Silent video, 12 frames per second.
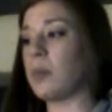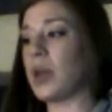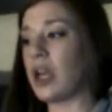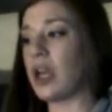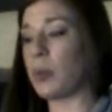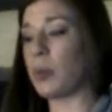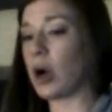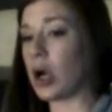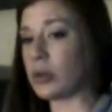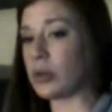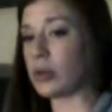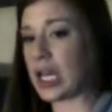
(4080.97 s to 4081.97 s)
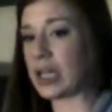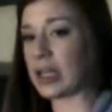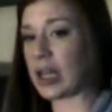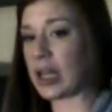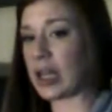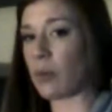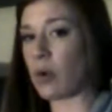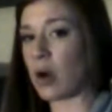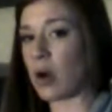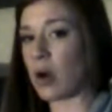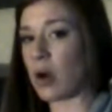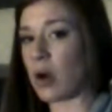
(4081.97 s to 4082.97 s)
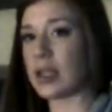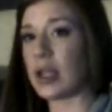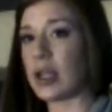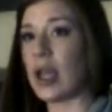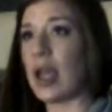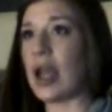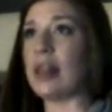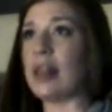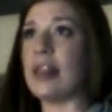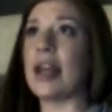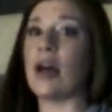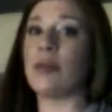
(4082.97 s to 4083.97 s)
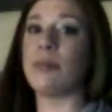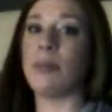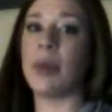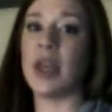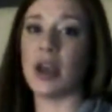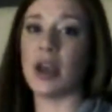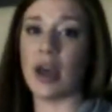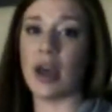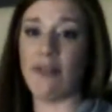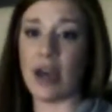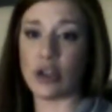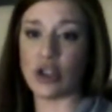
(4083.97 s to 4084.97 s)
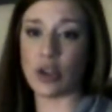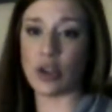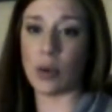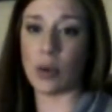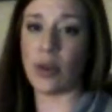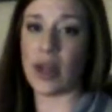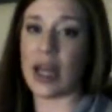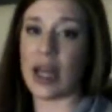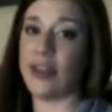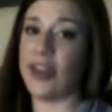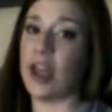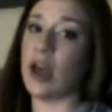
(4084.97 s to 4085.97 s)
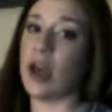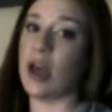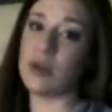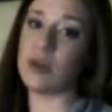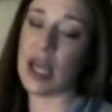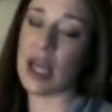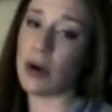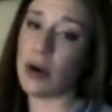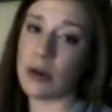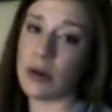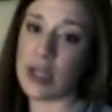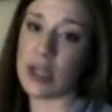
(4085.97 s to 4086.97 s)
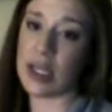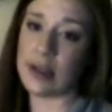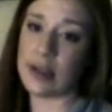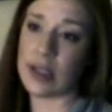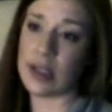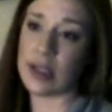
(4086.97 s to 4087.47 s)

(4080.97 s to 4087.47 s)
pick a protein that I want, and then I'll pick a vegetable that I think goes with that protein. So,